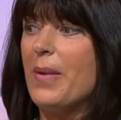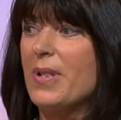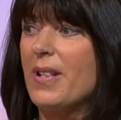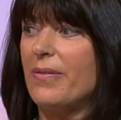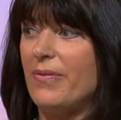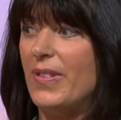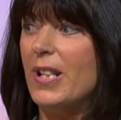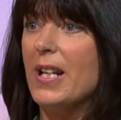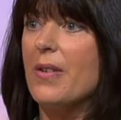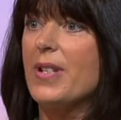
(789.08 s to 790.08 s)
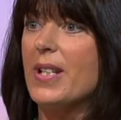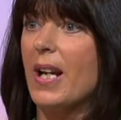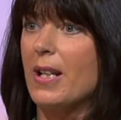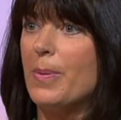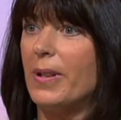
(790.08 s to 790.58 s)
it was a really interesting
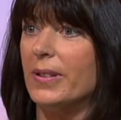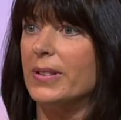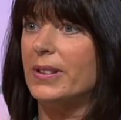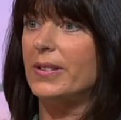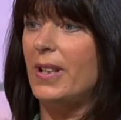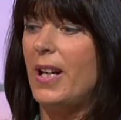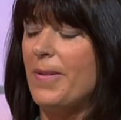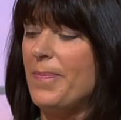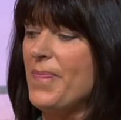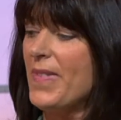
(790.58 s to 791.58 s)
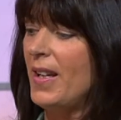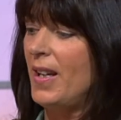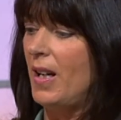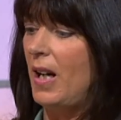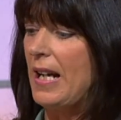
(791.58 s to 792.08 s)
experience. Um,
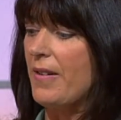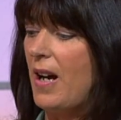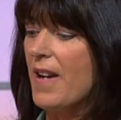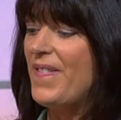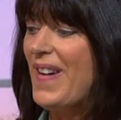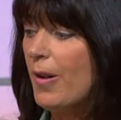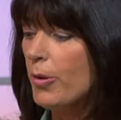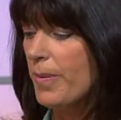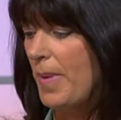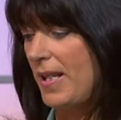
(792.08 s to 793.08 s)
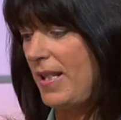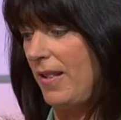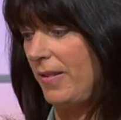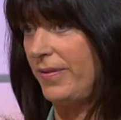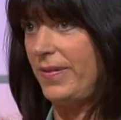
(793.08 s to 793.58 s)
I, I found
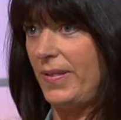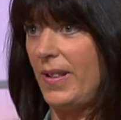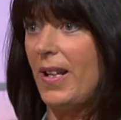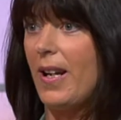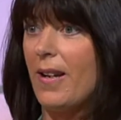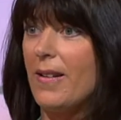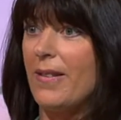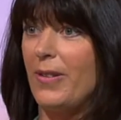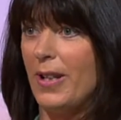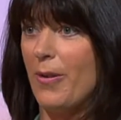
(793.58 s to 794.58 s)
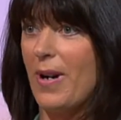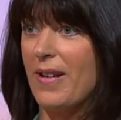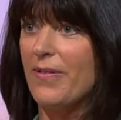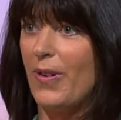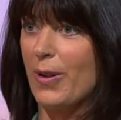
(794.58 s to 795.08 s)
myself... living in a
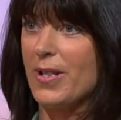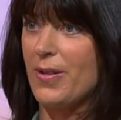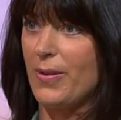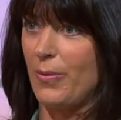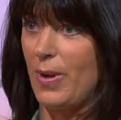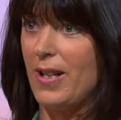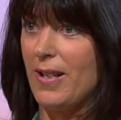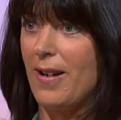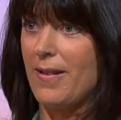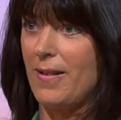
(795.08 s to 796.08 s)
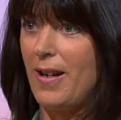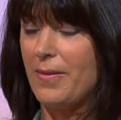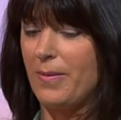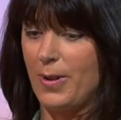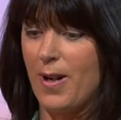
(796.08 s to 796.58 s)
rainforest, really. I'd, I'd
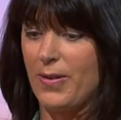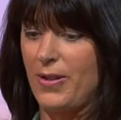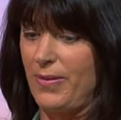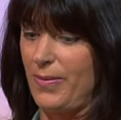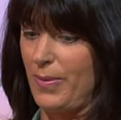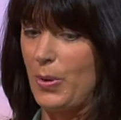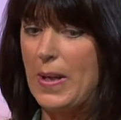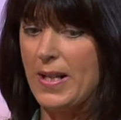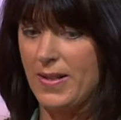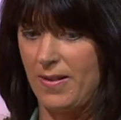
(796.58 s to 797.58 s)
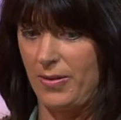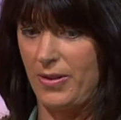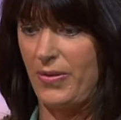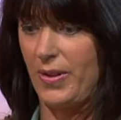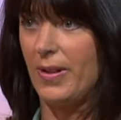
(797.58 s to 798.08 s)
gone to Queensland
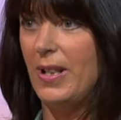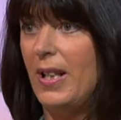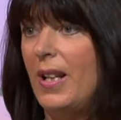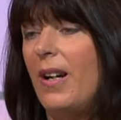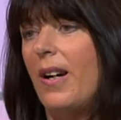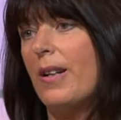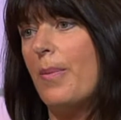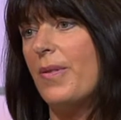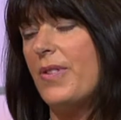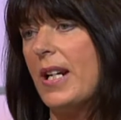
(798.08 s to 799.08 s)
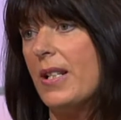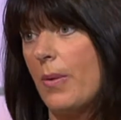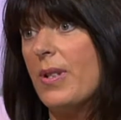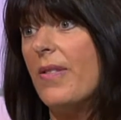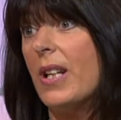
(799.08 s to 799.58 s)
for a couple of days. I
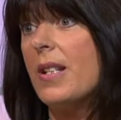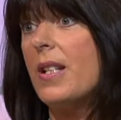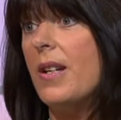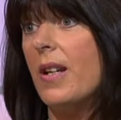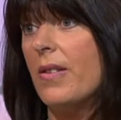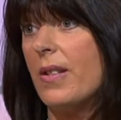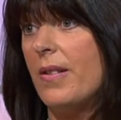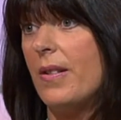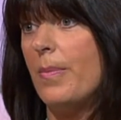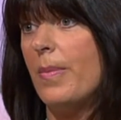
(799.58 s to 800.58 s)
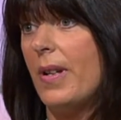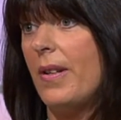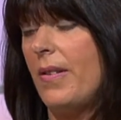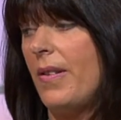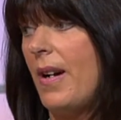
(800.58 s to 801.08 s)
was living in Sydney at the time,
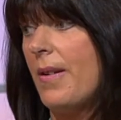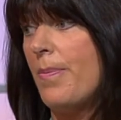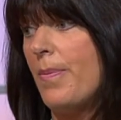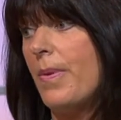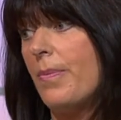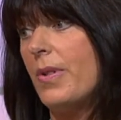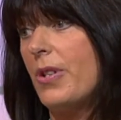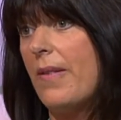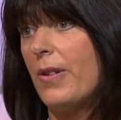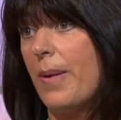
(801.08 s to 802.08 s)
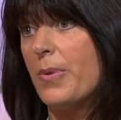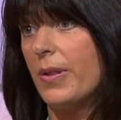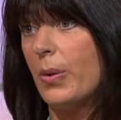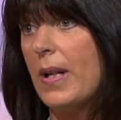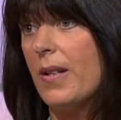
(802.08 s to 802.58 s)
and I travelled up
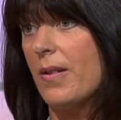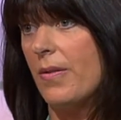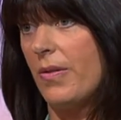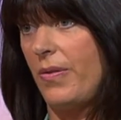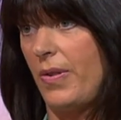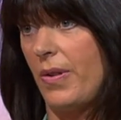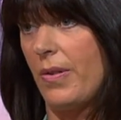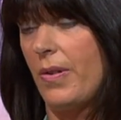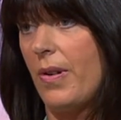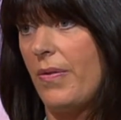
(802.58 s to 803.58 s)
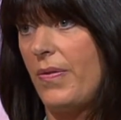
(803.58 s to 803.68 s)
to Queensland for a,